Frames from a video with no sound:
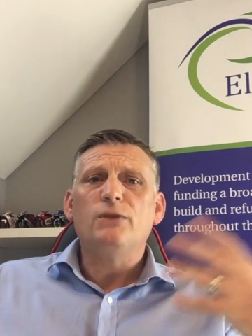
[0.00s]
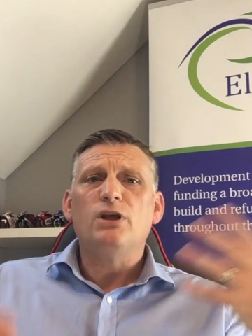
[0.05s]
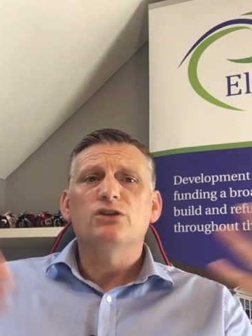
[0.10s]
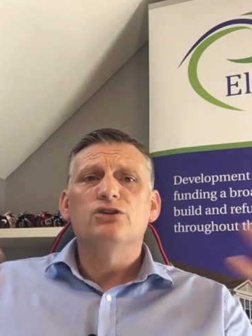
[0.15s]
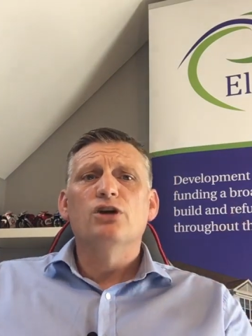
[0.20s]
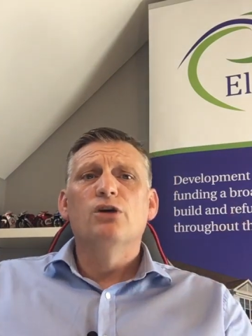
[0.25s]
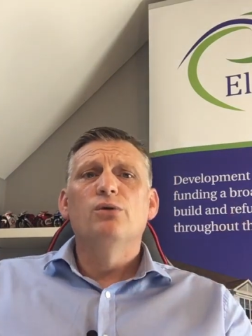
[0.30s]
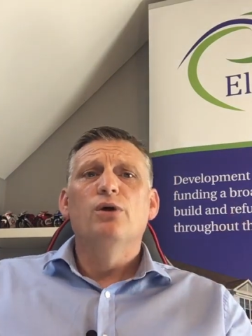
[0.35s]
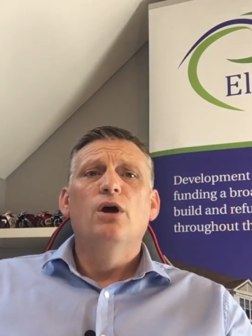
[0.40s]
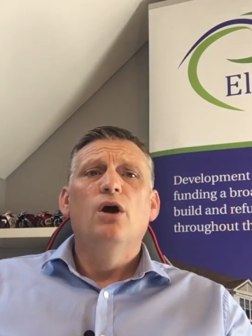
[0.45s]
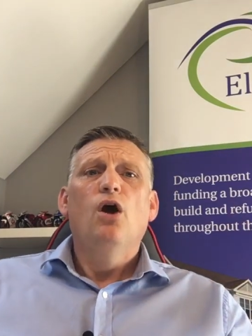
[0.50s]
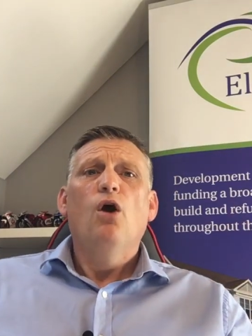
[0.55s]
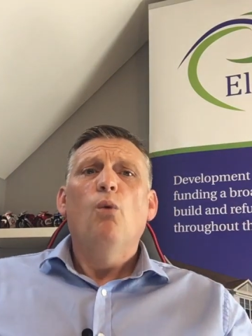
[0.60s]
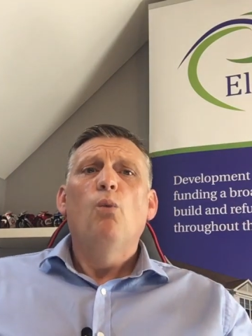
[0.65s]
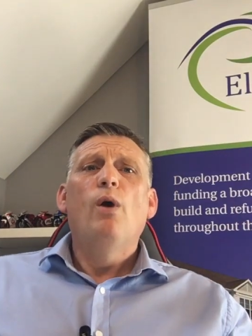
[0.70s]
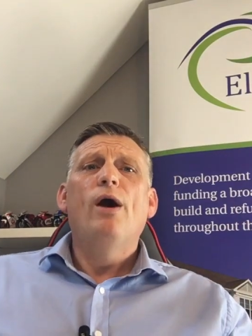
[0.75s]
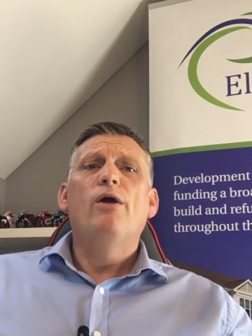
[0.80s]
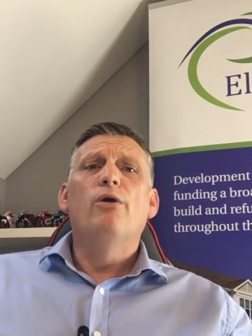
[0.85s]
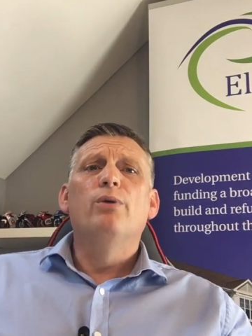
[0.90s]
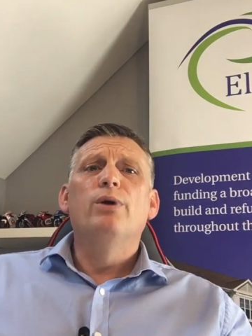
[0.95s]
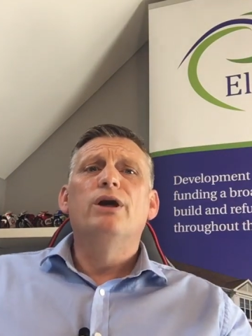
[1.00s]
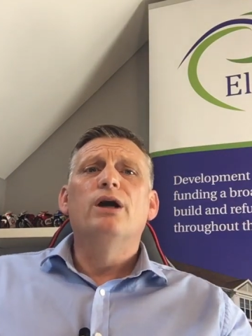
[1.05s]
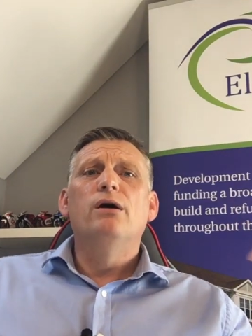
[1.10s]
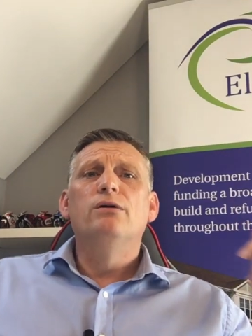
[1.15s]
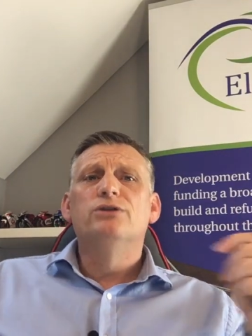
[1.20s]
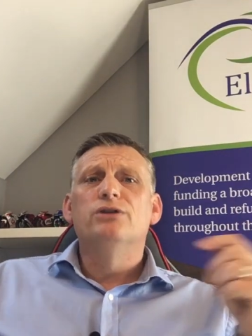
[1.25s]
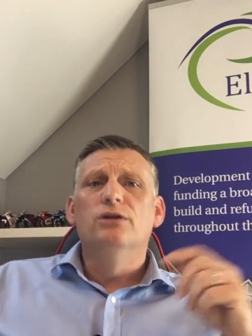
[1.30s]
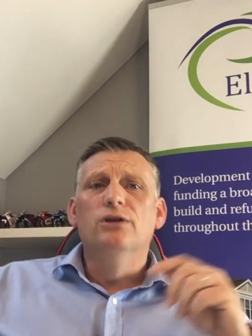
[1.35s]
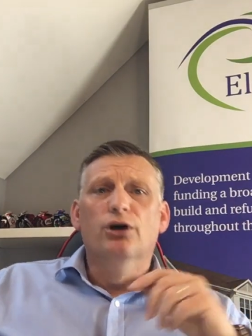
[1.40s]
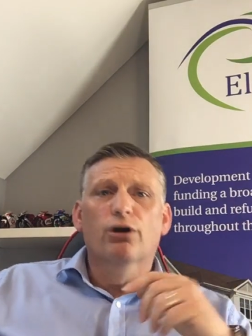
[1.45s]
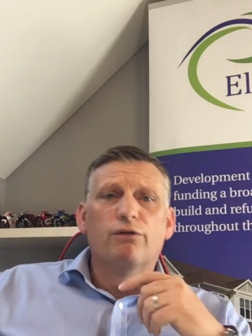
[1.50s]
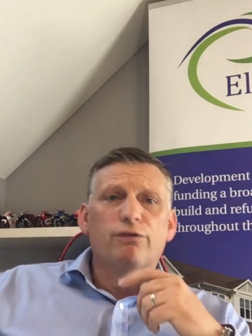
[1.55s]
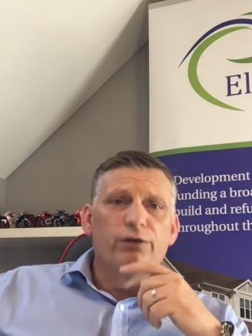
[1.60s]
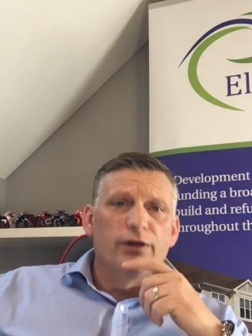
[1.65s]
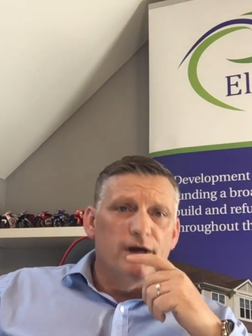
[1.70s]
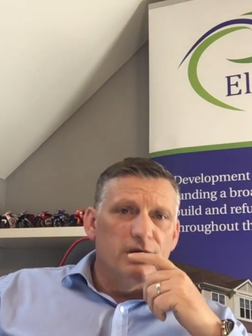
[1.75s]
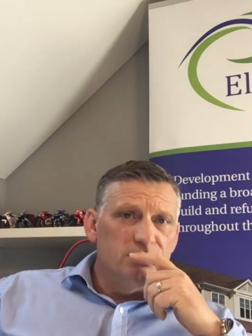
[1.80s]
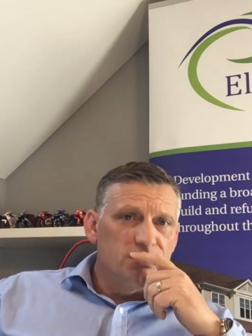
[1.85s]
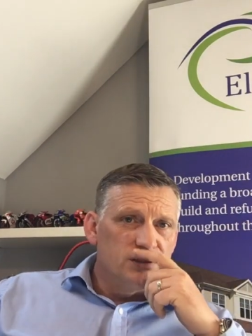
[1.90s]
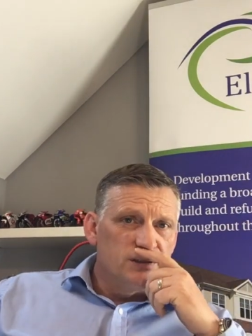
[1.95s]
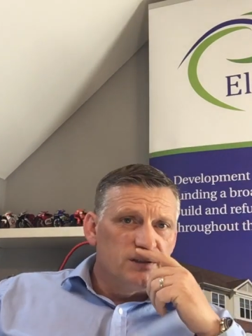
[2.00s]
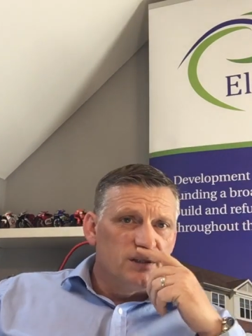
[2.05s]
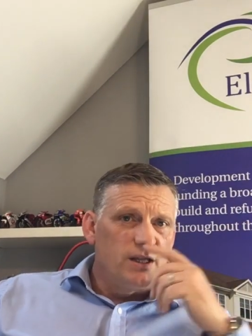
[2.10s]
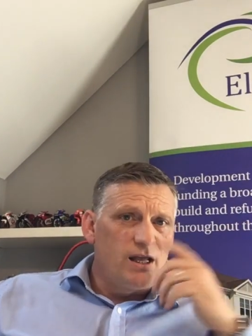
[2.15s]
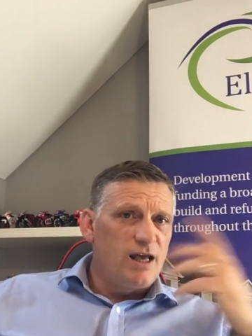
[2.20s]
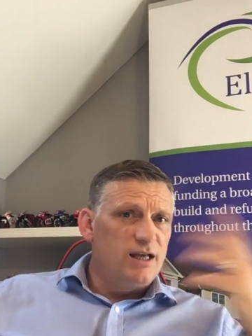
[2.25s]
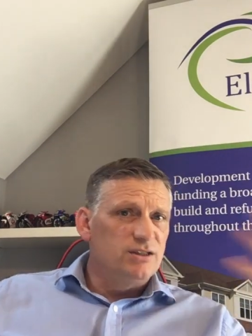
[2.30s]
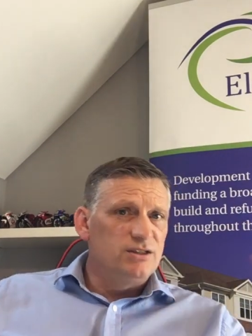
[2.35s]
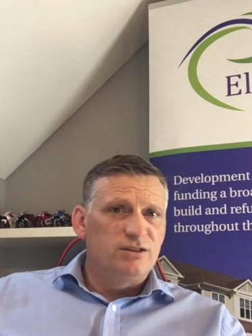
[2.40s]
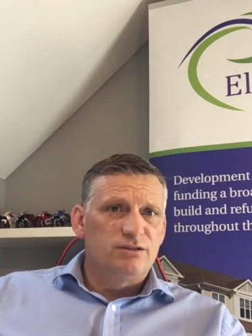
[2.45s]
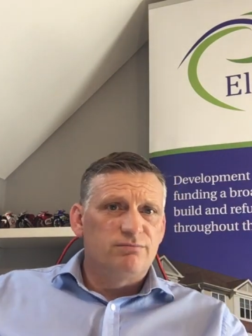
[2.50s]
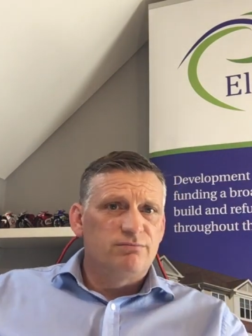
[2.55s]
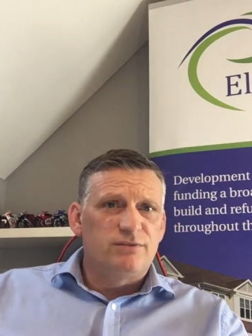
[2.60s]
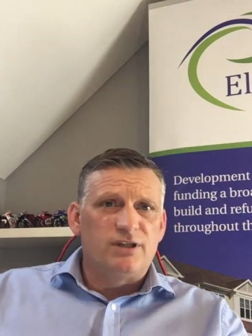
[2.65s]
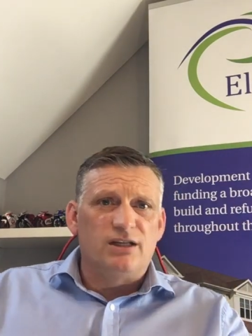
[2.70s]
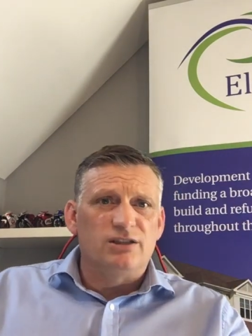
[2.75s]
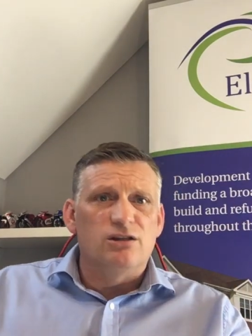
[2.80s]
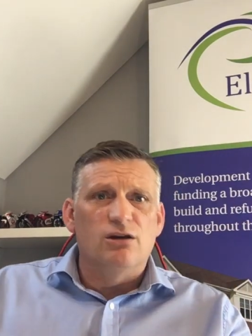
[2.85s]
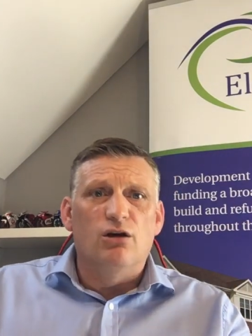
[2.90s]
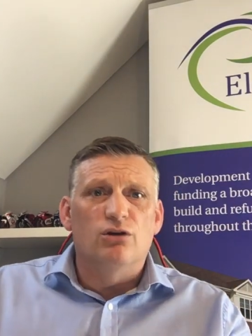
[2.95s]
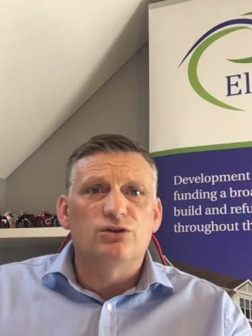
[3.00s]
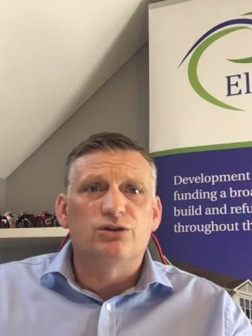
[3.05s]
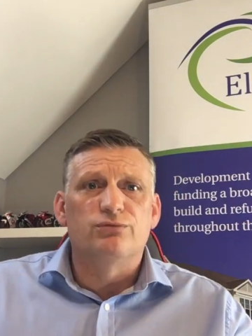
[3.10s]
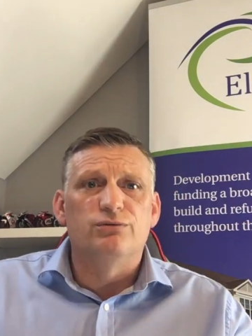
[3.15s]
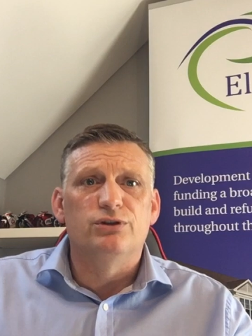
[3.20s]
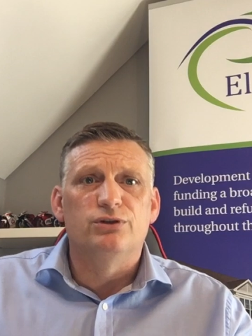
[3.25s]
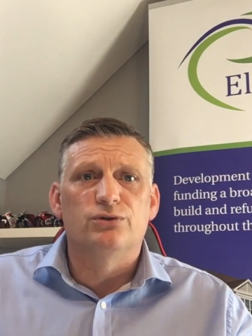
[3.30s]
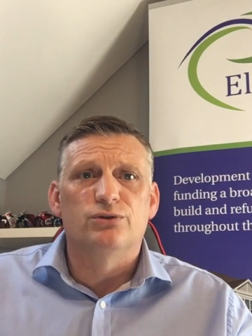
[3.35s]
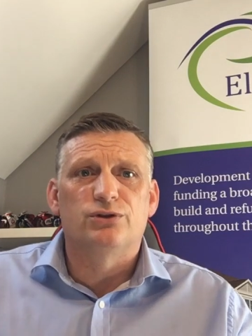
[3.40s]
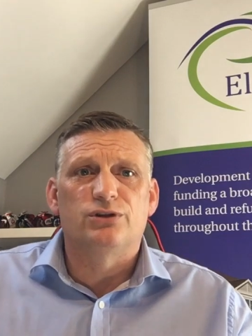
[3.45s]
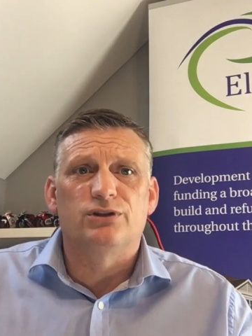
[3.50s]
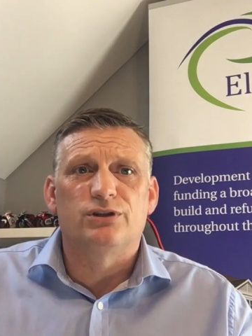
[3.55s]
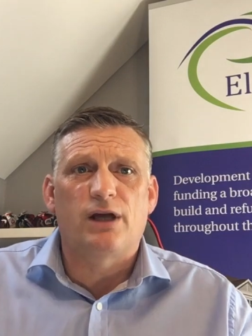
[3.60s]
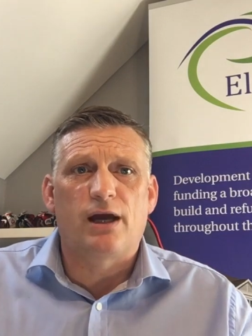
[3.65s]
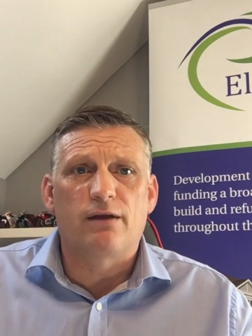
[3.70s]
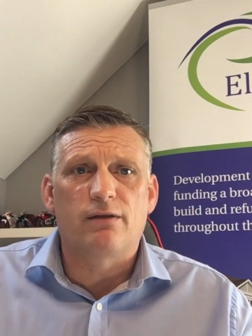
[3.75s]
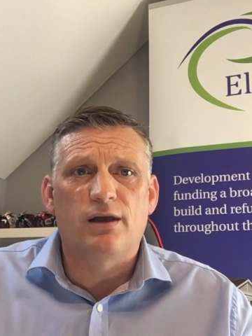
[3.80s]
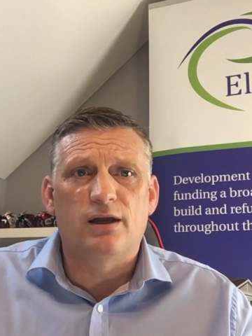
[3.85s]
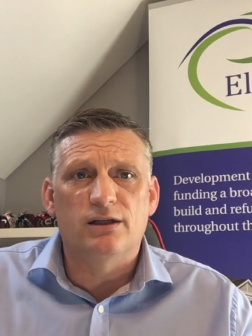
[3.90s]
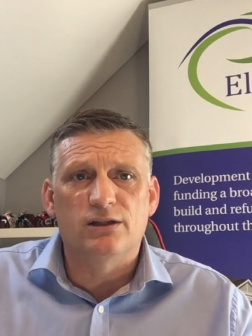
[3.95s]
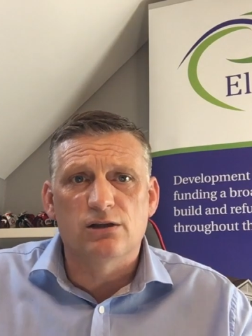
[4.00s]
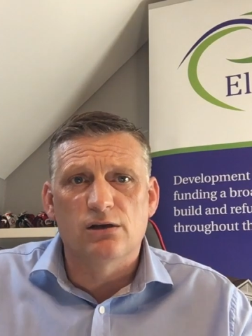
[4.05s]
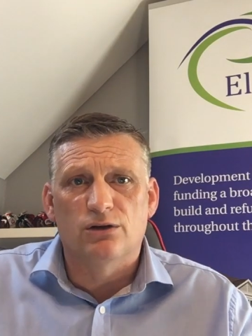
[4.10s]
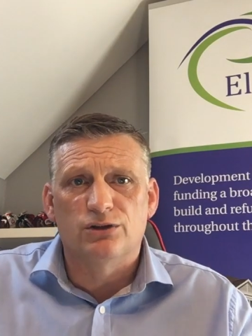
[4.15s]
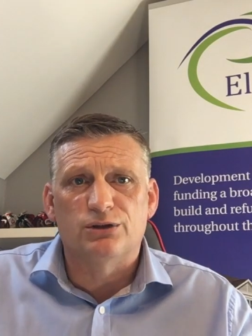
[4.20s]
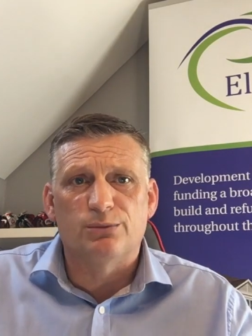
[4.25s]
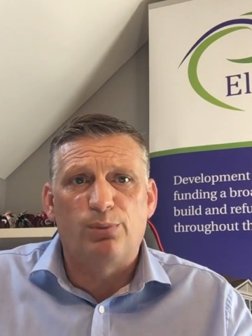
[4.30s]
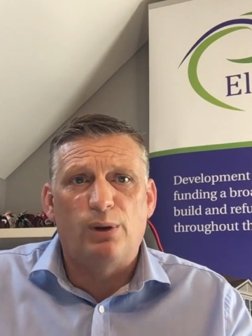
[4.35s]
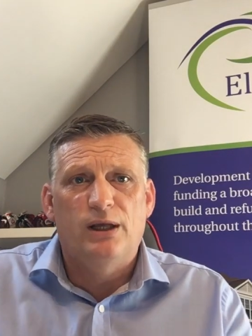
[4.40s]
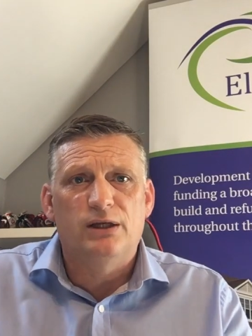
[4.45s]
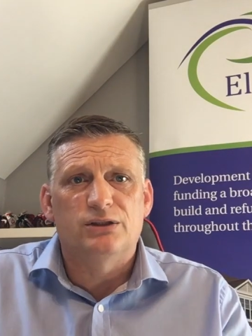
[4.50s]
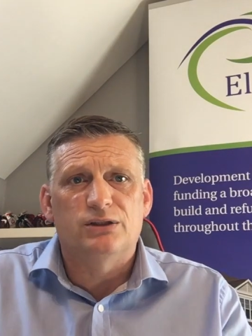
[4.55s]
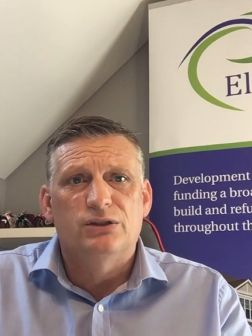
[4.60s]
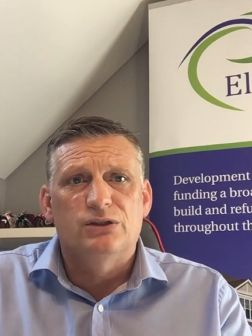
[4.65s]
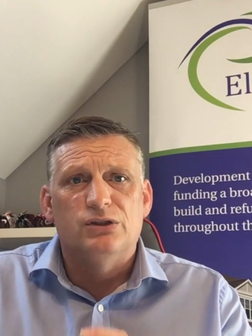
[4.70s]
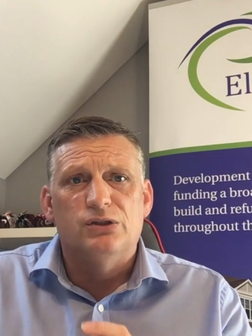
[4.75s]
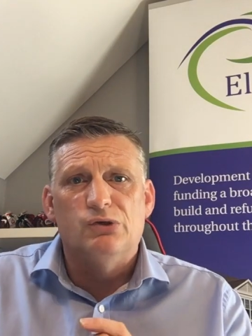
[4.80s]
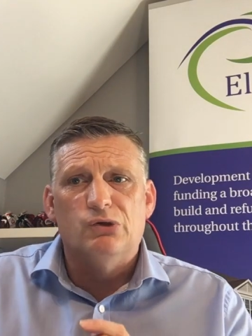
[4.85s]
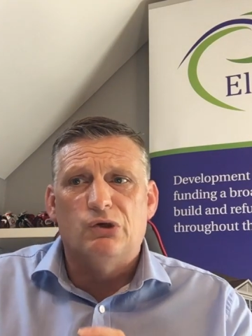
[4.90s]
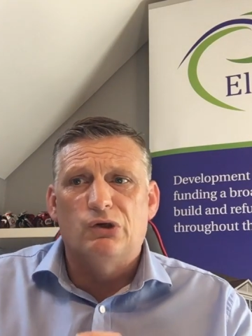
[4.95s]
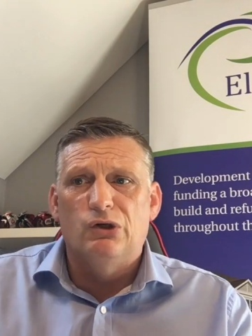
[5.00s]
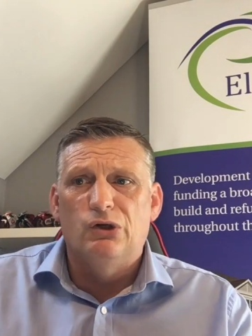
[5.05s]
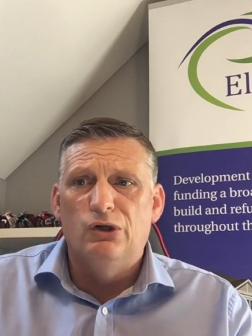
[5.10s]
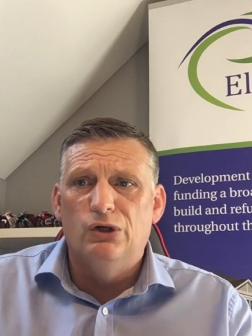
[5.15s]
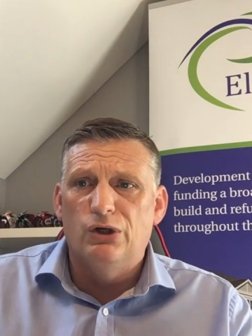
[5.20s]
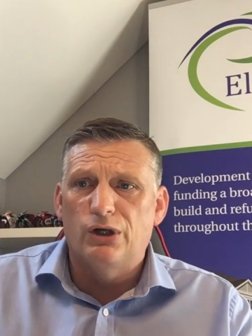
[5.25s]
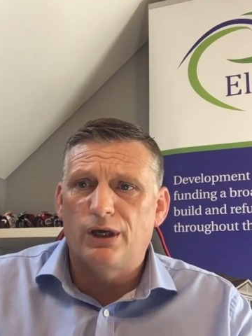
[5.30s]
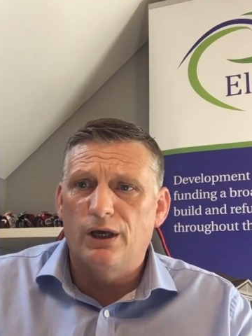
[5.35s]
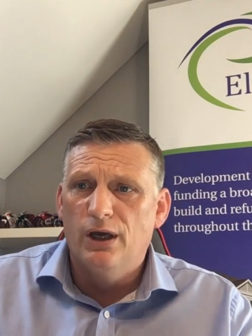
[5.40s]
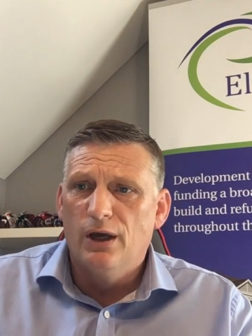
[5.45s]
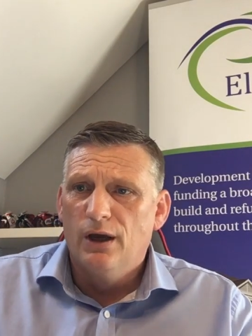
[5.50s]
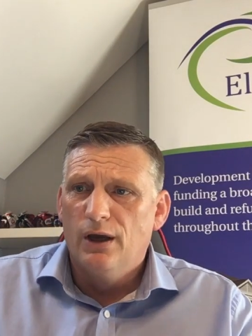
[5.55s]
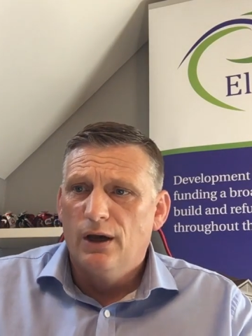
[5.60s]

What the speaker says: So where are we going to look for this? There's lots of resources out there. There's lots of places that you can look.